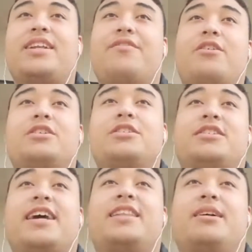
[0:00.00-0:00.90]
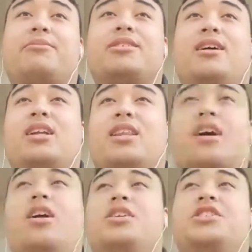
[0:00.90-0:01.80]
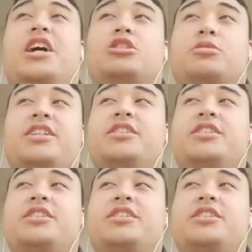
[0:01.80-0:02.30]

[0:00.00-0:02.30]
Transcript: you can never understand them because a lot of the college algebra